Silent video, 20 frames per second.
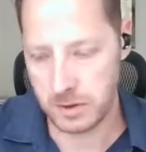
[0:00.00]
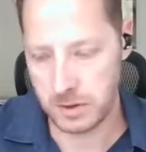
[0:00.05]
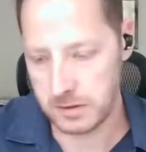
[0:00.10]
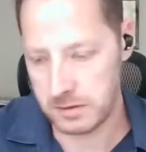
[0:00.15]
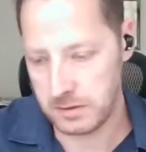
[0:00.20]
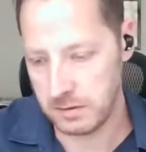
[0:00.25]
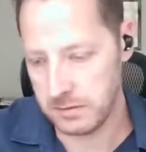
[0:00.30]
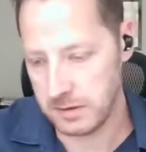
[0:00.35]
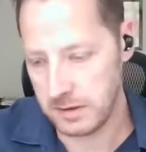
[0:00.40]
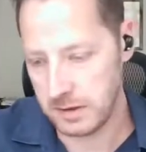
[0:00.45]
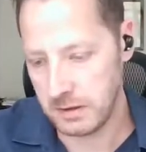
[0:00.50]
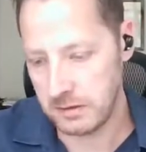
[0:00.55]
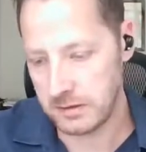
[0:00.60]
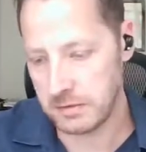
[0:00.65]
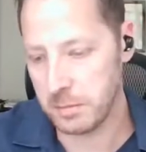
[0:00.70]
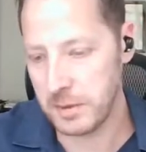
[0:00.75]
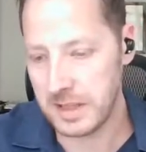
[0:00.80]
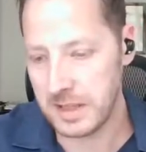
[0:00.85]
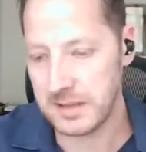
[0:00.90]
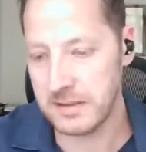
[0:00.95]
Productivity
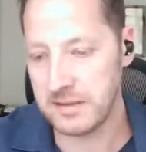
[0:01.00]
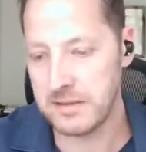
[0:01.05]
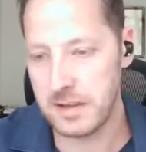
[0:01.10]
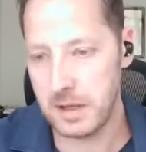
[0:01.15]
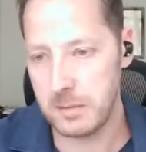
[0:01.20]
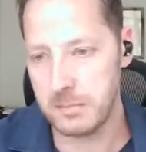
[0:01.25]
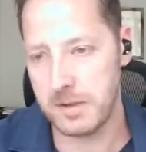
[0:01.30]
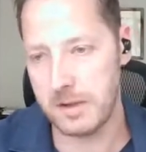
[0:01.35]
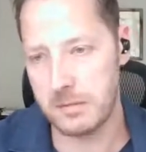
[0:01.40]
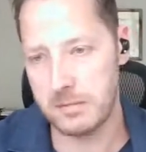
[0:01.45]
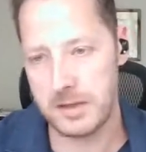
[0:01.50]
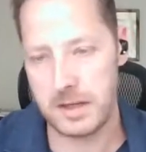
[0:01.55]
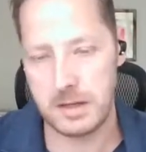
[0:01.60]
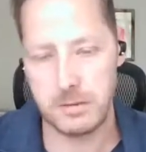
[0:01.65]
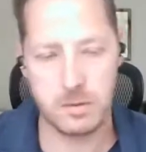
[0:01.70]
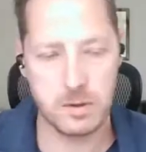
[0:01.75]
levels, but at the same time,